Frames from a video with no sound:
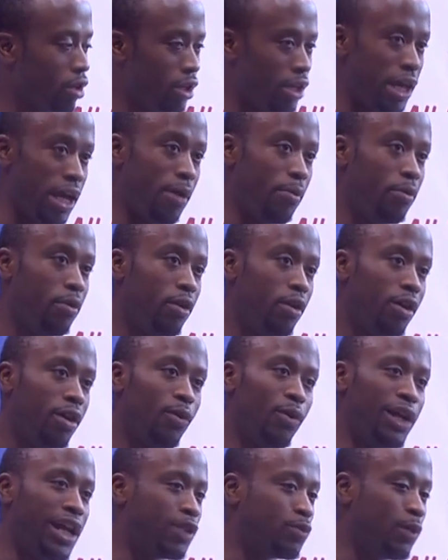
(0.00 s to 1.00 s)
Yep.
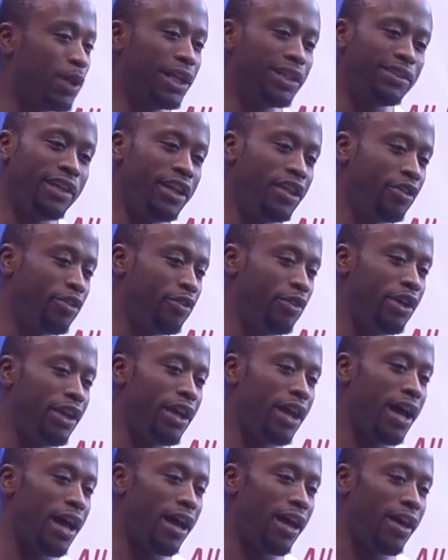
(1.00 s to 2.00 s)
Well, that's what us industry,
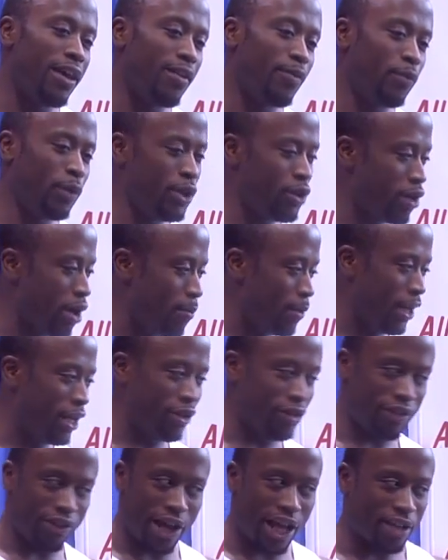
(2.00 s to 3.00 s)
what do you call them,
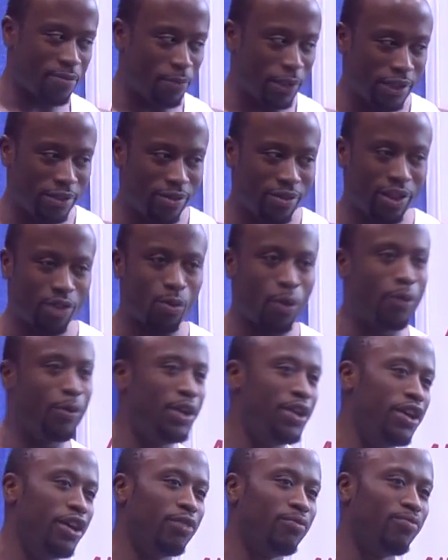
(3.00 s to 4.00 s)
industry experts? That's what
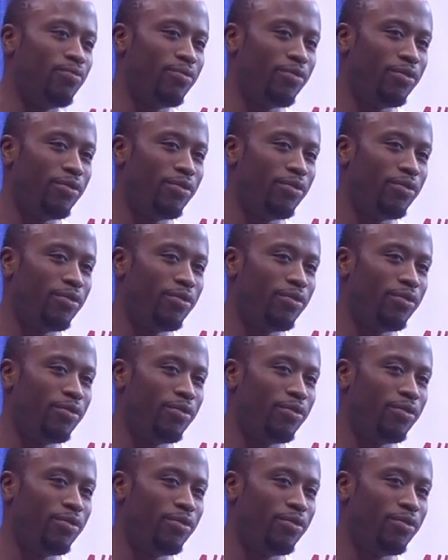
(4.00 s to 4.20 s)
we do.